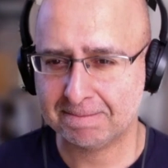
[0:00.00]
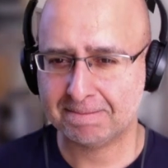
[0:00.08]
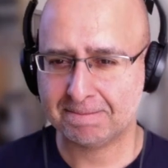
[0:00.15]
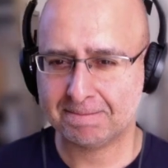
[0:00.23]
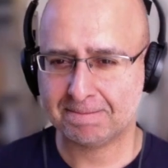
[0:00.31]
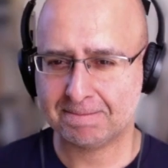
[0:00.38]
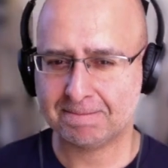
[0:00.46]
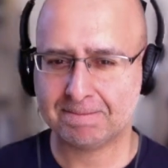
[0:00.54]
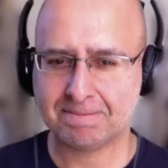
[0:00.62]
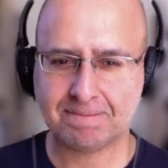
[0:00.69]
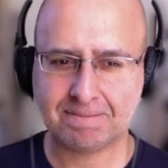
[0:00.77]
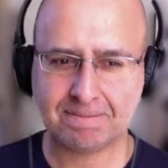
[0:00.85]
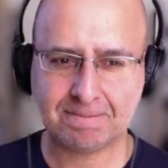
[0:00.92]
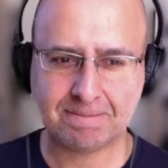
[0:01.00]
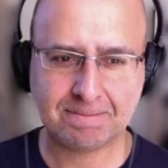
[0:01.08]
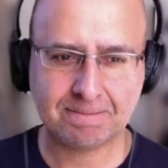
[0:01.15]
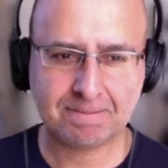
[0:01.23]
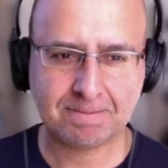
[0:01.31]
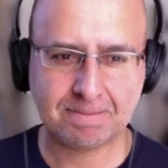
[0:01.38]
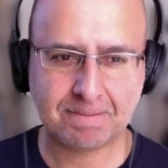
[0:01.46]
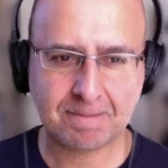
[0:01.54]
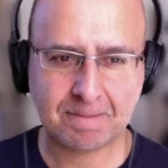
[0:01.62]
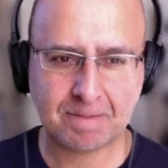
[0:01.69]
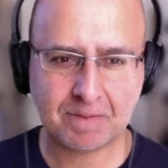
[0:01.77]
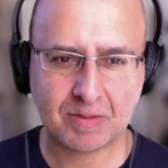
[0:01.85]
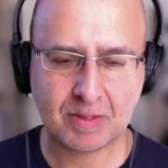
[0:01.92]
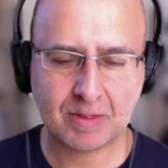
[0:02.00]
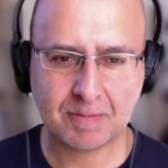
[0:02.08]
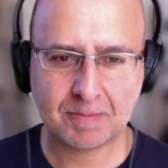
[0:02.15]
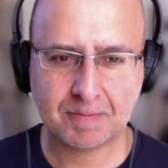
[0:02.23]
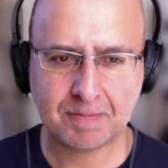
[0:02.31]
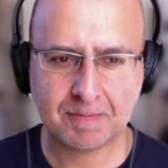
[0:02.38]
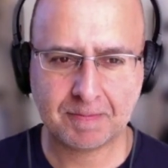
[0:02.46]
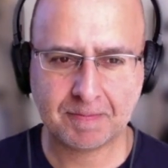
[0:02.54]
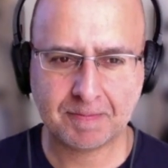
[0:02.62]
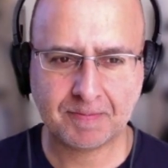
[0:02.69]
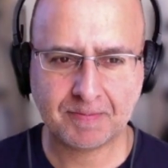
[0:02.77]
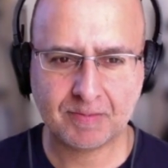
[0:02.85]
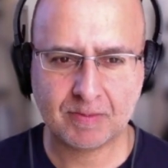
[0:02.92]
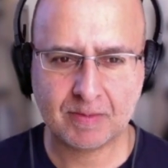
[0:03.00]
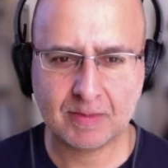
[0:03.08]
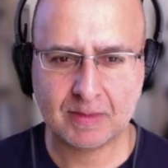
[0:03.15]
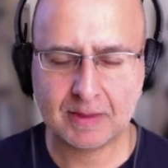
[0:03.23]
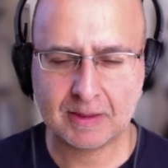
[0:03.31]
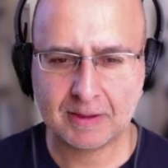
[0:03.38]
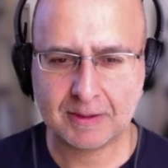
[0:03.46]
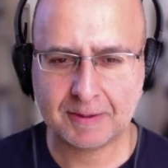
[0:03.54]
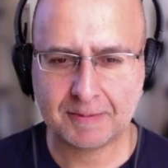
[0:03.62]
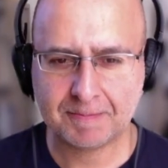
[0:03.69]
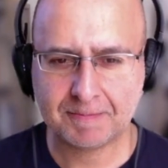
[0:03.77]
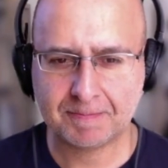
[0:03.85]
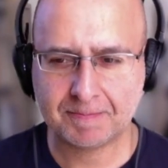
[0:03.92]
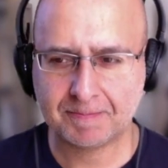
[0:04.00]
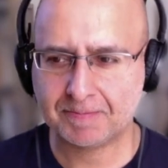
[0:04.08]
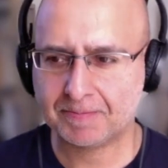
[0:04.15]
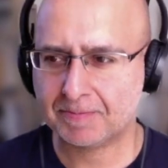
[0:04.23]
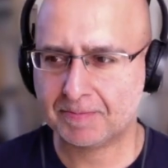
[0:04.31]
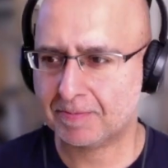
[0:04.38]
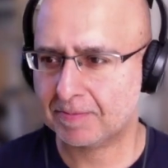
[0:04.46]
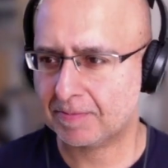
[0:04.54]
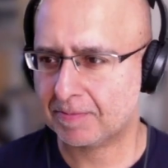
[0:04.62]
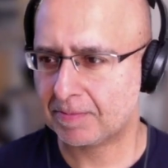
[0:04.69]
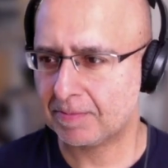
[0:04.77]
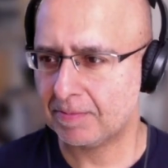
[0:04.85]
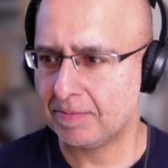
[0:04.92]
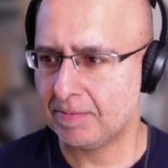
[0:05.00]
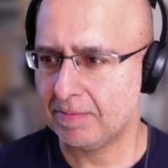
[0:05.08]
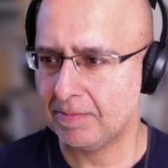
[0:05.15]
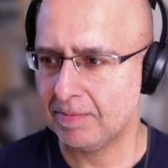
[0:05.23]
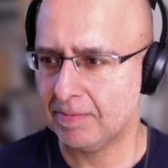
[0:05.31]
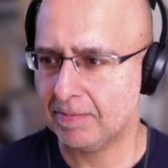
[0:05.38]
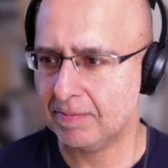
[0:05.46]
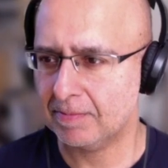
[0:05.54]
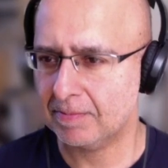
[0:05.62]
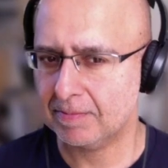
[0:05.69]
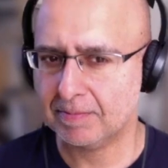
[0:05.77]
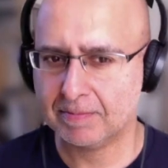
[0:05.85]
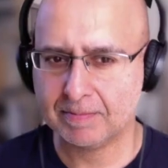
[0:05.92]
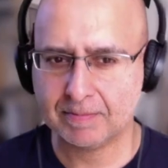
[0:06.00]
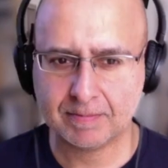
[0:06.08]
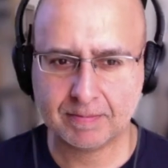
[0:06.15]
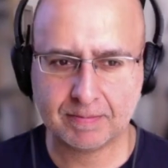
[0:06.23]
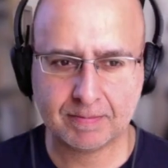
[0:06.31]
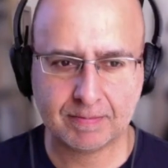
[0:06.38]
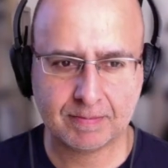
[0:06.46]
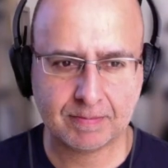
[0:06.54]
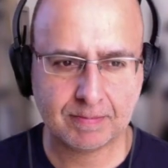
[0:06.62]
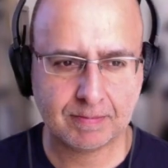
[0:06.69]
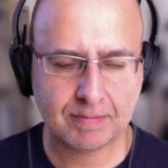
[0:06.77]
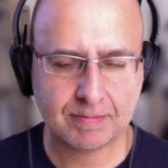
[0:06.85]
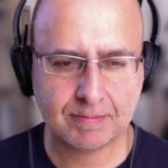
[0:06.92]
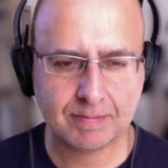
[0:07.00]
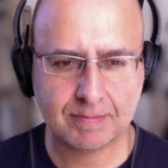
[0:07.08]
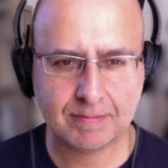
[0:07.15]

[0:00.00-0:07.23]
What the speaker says: No words are spoken by the person on screen.